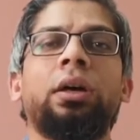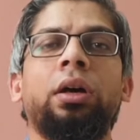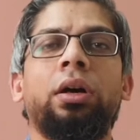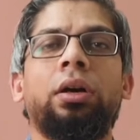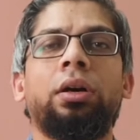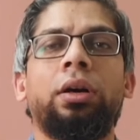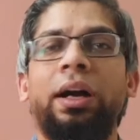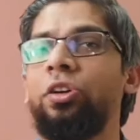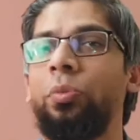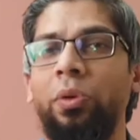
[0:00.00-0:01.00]
uh, at
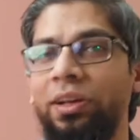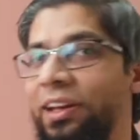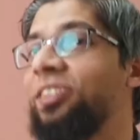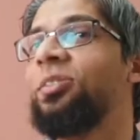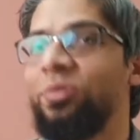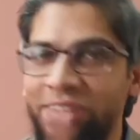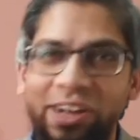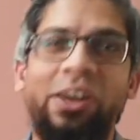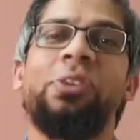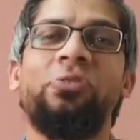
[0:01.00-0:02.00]
triple that's something that
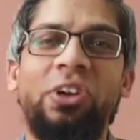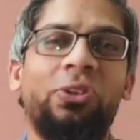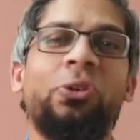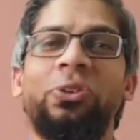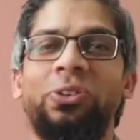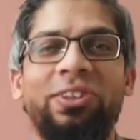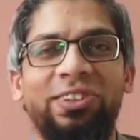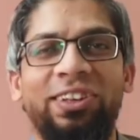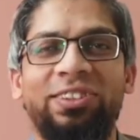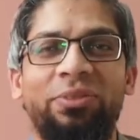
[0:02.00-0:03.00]
I, we are going to
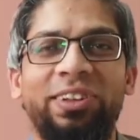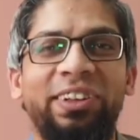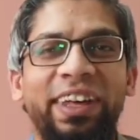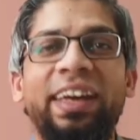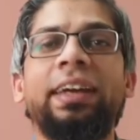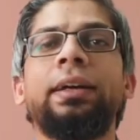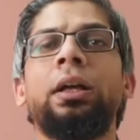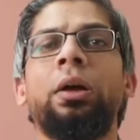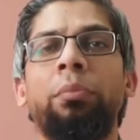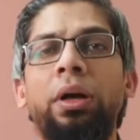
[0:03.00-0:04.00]
discuss some other day
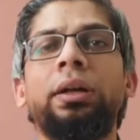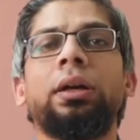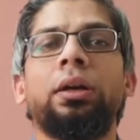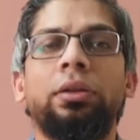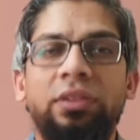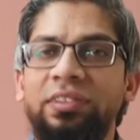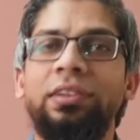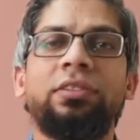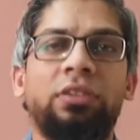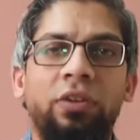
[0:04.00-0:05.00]
but this
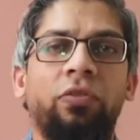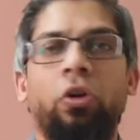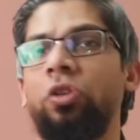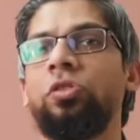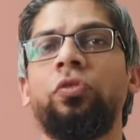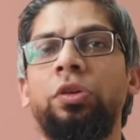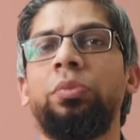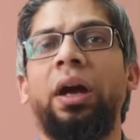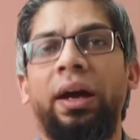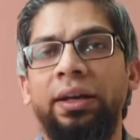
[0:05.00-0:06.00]
is the philosophy
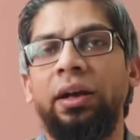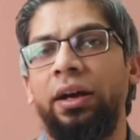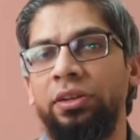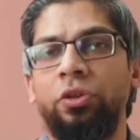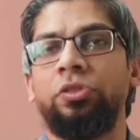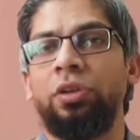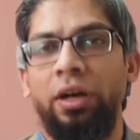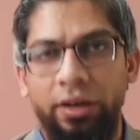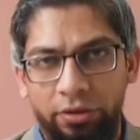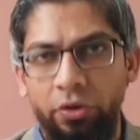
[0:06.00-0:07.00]
behind higher the risk
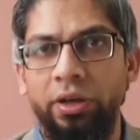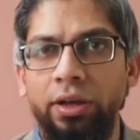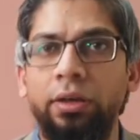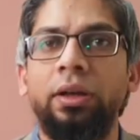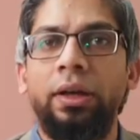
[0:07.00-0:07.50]
higher the return